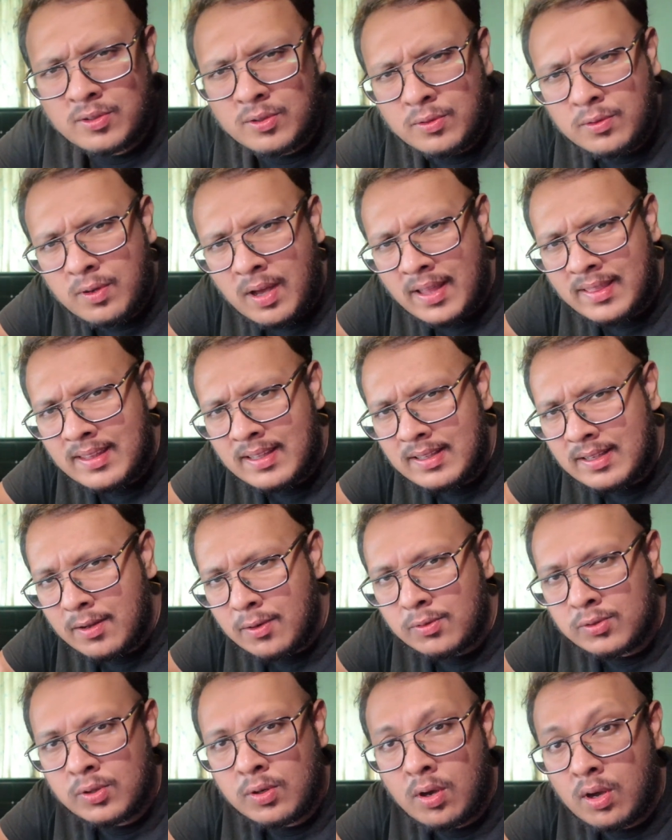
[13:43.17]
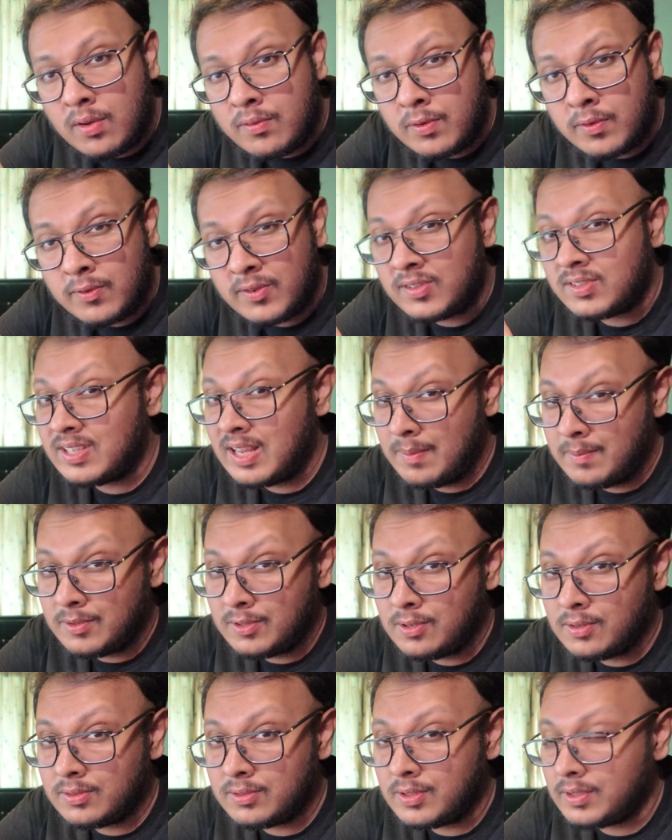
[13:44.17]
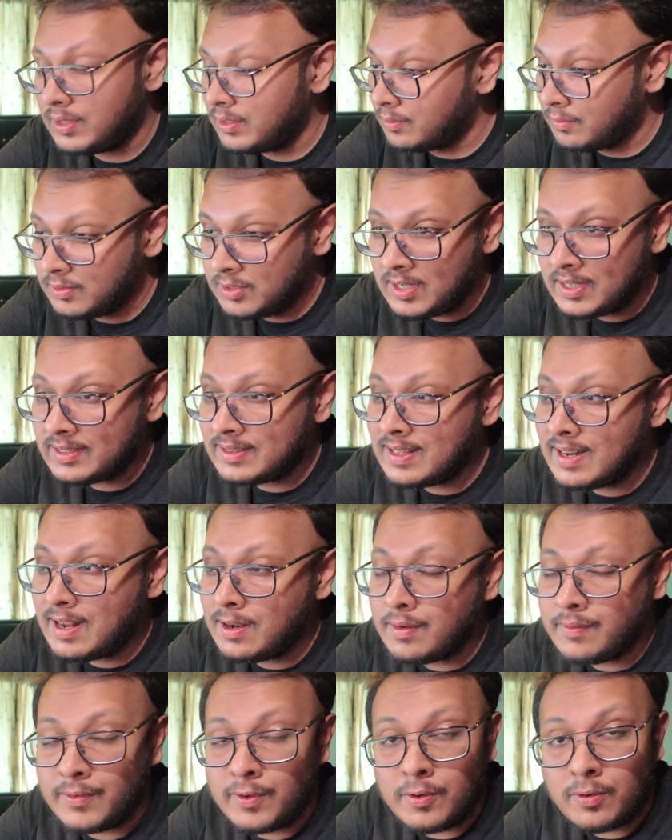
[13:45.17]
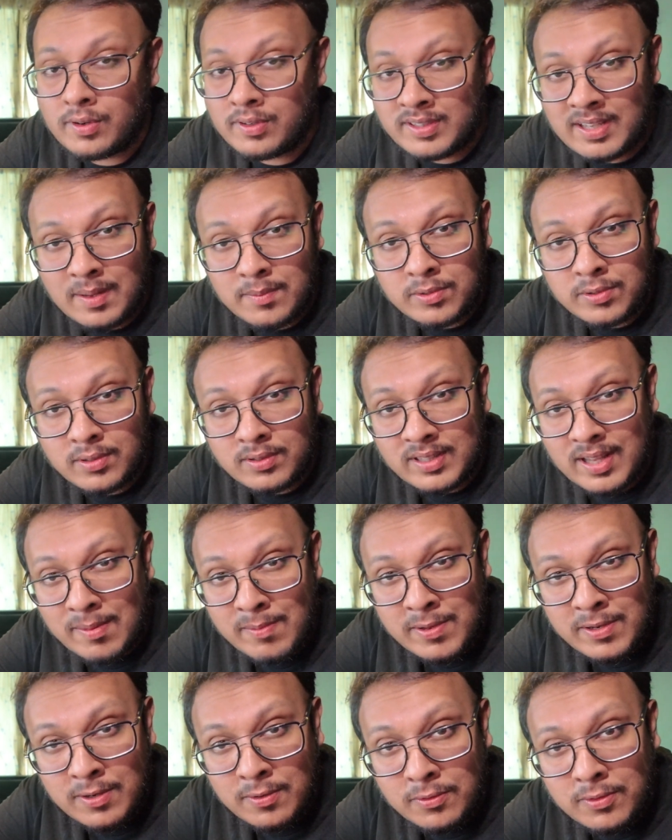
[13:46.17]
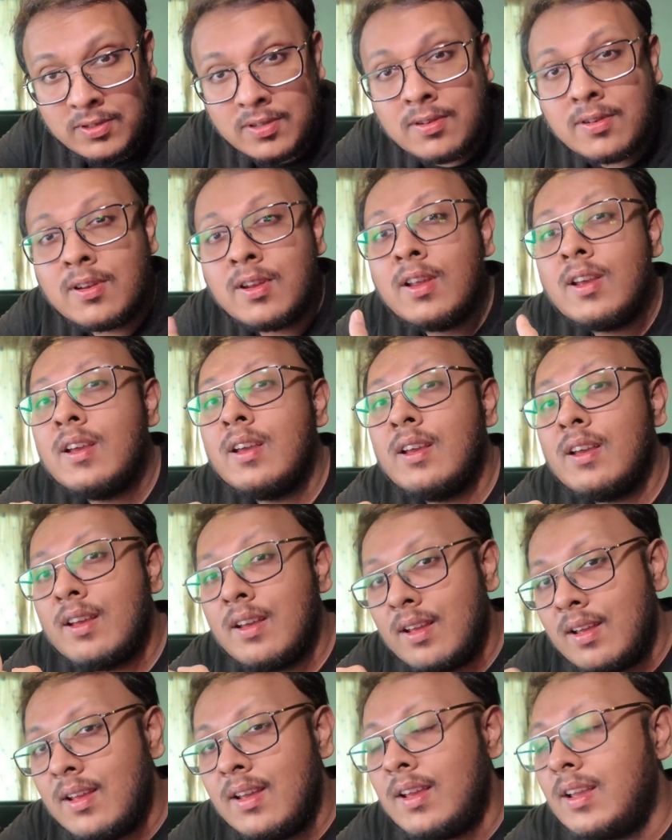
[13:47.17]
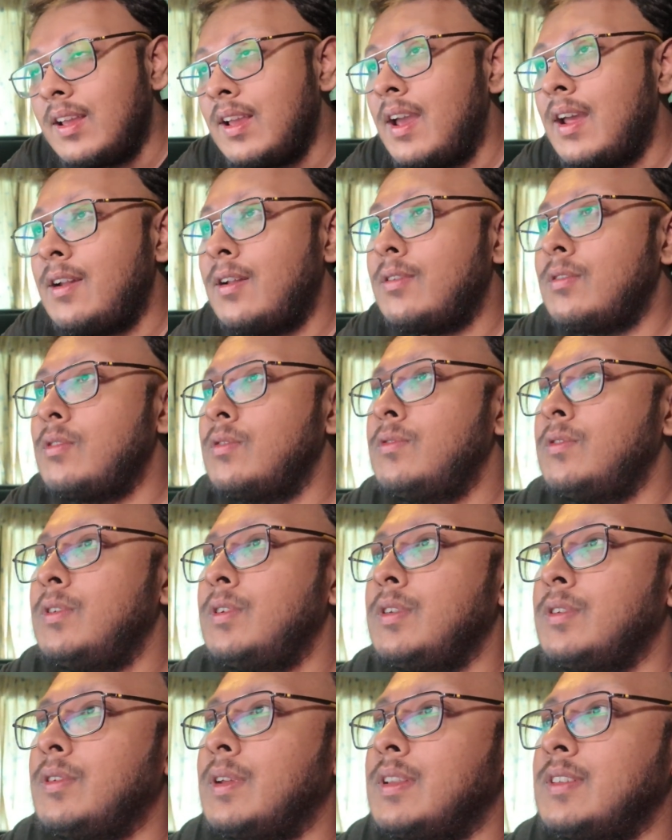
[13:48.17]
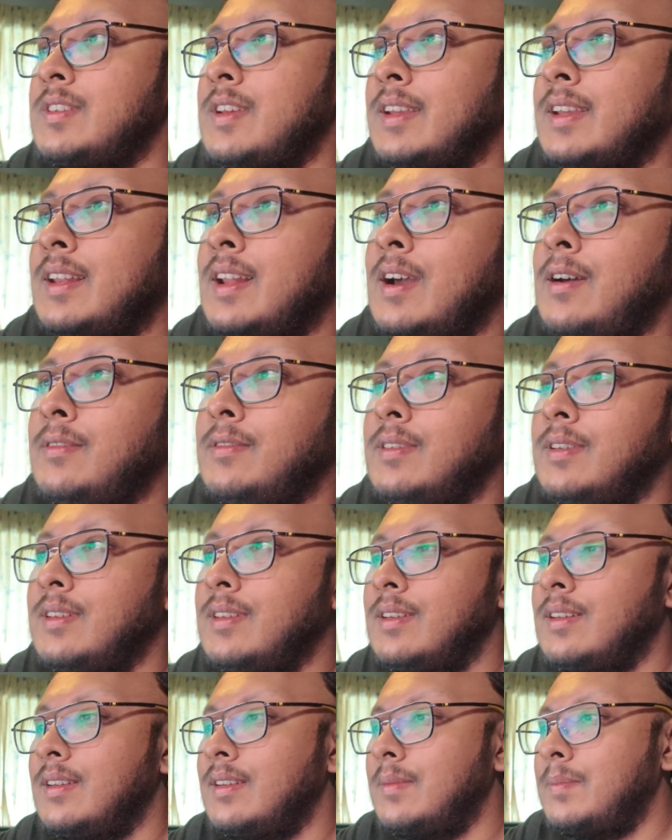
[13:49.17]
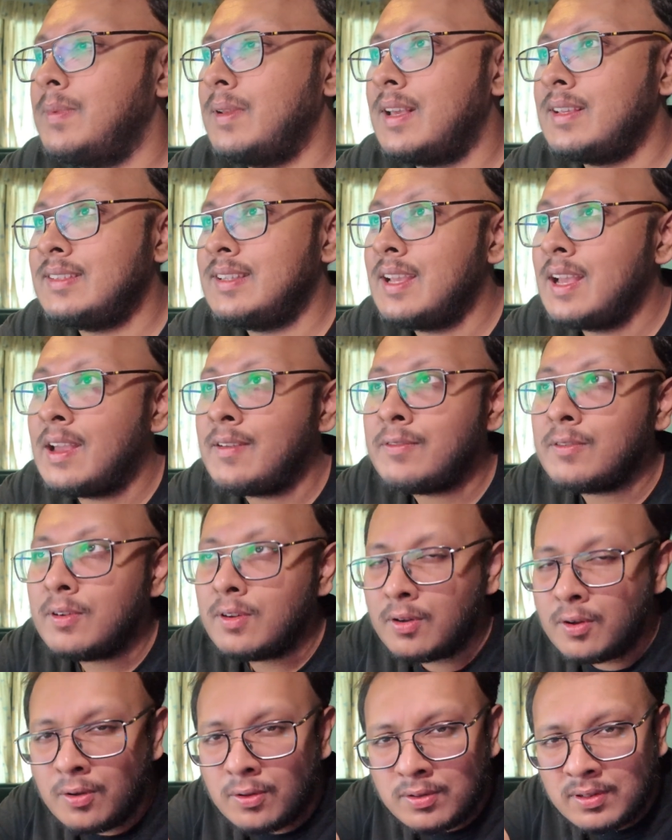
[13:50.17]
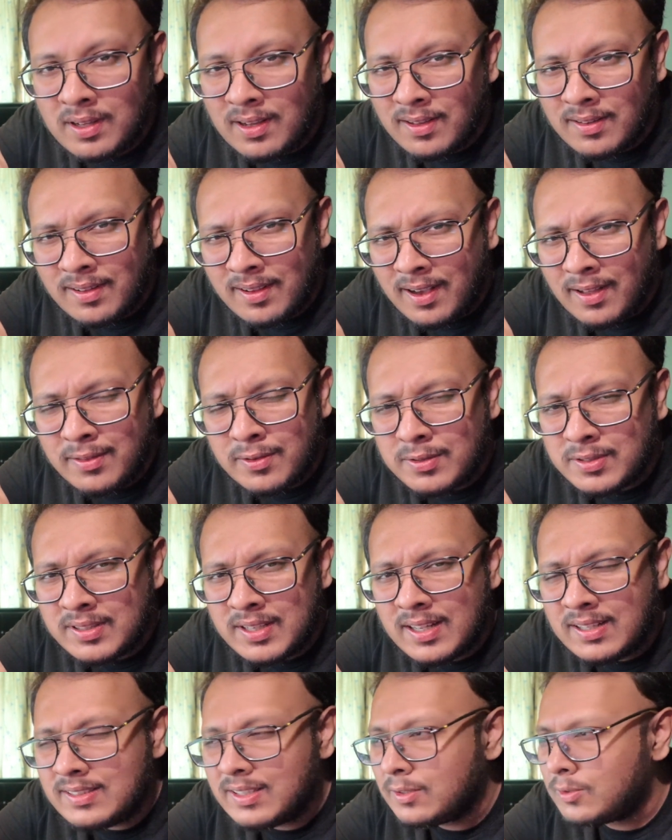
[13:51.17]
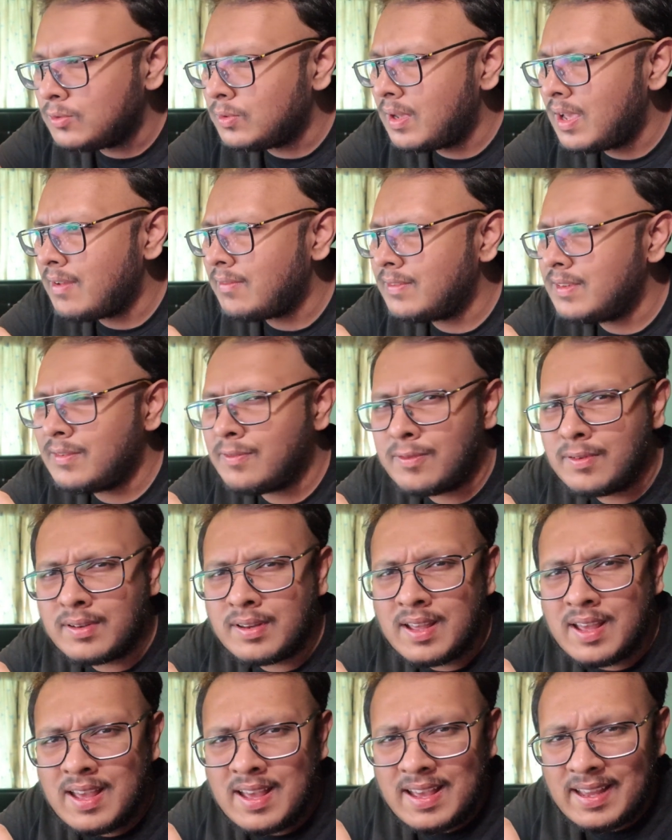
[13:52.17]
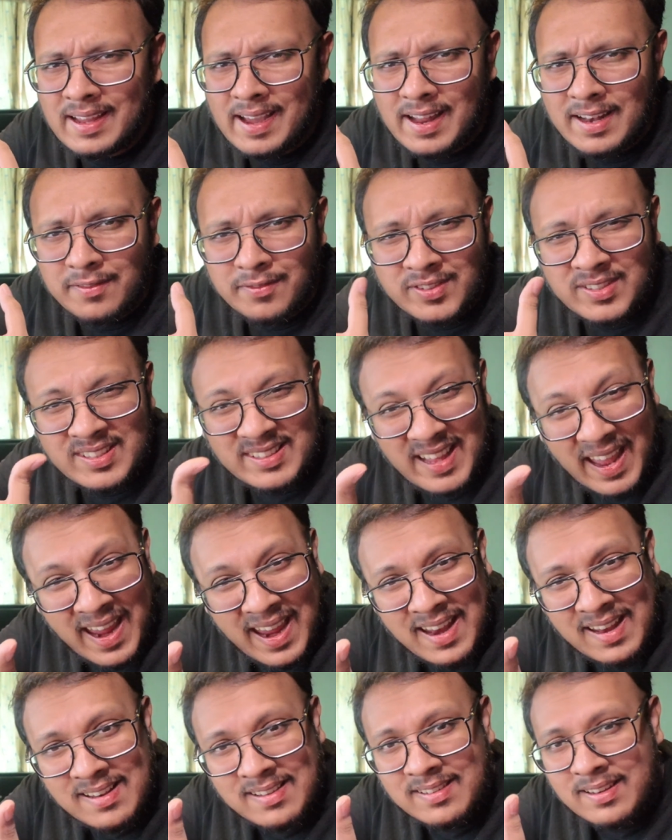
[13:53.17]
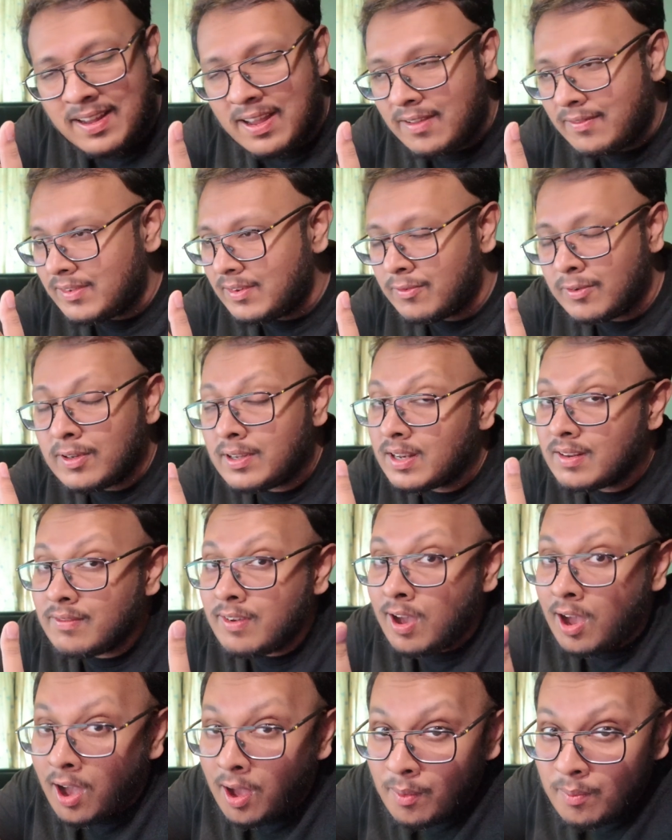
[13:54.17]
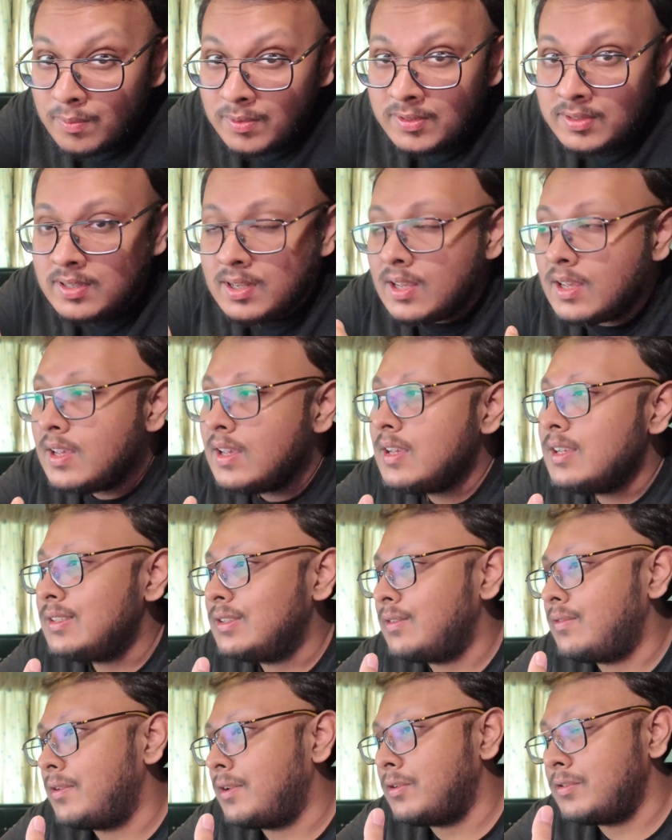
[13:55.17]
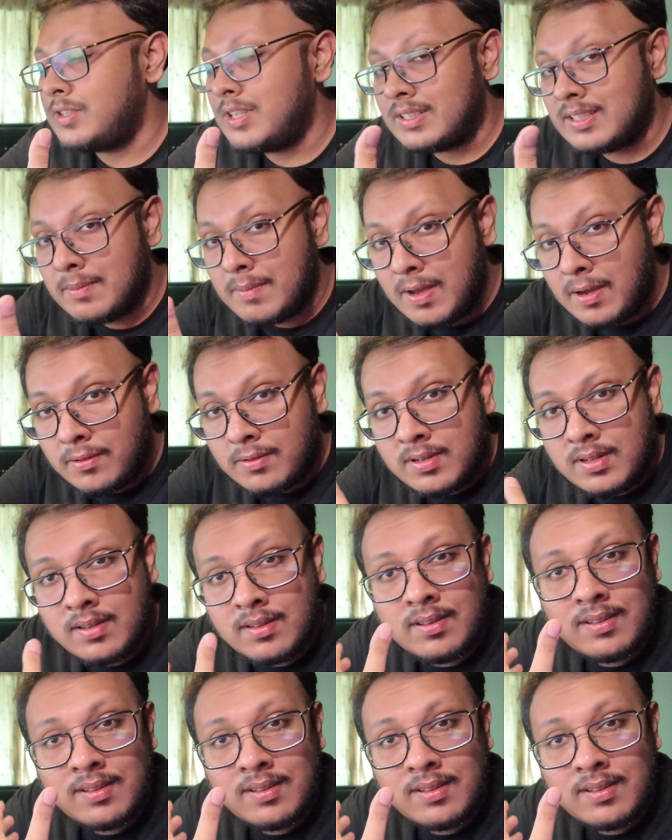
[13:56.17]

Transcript: too. I think they also offer for Samsung, so you can go check that out. If you're a Samsung tablet user, head on over, you can check it out. Plus they have all the other sales. They also have different kind of stands, they have different kind of hubs. So if you want to go check them out,